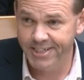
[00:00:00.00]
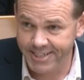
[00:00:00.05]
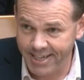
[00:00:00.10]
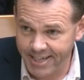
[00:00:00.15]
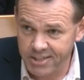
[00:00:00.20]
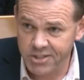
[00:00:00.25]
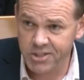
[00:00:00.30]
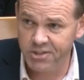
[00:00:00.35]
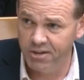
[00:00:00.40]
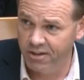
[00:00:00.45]

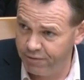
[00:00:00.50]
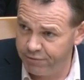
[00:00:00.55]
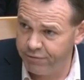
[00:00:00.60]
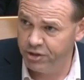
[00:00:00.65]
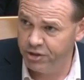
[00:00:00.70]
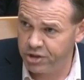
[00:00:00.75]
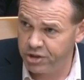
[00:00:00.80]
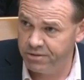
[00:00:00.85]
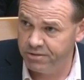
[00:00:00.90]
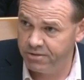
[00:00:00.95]
that's not
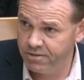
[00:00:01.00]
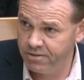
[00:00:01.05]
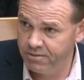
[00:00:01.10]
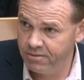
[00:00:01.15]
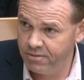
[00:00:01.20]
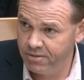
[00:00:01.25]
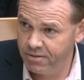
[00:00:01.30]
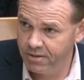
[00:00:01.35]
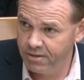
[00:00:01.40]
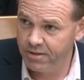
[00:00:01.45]
efficient.
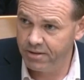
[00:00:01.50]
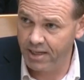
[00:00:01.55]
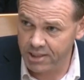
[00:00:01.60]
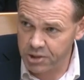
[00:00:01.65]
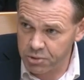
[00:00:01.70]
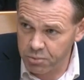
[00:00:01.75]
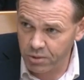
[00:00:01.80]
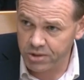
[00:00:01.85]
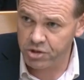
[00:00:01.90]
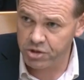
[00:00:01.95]

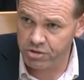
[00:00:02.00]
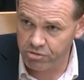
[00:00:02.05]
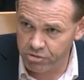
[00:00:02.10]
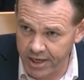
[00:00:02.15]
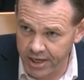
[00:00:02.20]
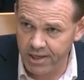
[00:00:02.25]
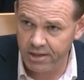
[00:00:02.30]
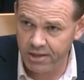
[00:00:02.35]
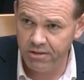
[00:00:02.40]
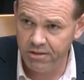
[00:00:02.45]
That's what's
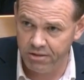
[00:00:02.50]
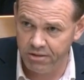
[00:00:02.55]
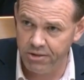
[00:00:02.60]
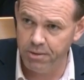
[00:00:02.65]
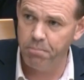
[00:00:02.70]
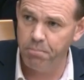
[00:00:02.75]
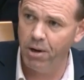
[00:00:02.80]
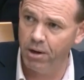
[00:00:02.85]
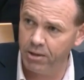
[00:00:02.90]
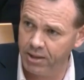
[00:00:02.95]
creating the
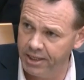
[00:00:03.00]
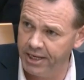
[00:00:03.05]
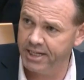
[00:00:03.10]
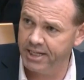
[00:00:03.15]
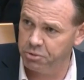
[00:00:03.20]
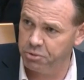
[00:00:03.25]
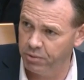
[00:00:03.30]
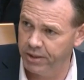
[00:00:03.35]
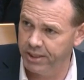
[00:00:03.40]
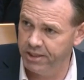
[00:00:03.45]

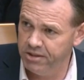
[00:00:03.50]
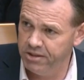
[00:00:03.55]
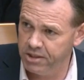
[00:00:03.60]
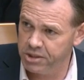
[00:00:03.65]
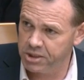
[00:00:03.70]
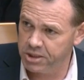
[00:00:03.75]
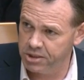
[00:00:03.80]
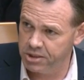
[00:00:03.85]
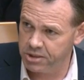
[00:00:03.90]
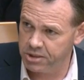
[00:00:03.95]
bottlenecks within the
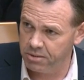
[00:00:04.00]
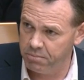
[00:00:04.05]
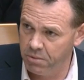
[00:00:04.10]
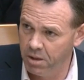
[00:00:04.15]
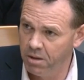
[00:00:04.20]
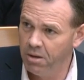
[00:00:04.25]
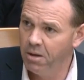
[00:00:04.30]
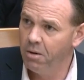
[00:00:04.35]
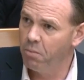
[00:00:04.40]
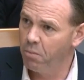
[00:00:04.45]
system
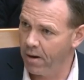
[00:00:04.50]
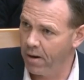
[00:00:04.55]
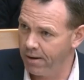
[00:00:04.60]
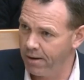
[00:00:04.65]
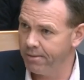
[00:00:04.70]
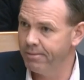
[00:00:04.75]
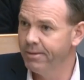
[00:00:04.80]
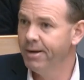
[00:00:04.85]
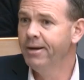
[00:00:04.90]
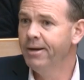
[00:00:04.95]

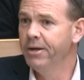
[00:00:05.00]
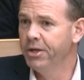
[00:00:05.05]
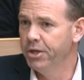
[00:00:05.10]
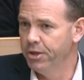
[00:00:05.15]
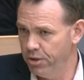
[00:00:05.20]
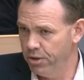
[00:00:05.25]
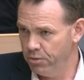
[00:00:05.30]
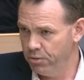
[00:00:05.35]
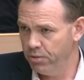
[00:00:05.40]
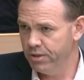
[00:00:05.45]
where
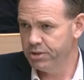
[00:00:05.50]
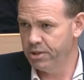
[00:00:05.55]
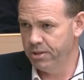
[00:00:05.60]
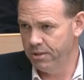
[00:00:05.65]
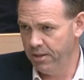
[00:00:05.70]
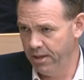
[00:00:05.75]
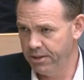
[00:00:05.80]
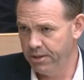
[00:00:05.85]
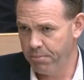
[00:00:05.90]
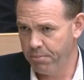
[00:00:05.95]
you as
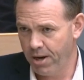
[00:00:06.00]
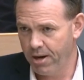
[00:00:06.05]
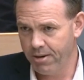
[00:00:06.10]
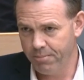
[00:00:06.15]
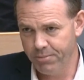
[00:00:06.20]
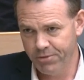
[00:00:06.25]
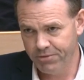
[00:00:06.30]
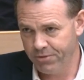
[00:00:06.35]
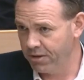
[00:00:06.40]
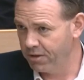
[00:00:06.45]
a, a
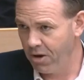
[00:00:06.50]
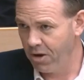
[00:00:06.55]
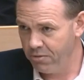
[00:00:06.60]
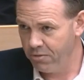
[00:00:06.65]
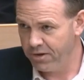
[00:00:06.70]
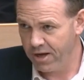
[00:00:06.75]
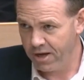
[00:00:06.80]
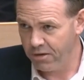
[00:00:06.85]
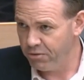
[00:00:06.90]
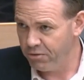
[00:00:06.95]
department are
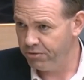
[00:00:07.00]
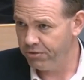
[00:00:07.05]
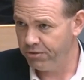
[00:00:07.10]
going out,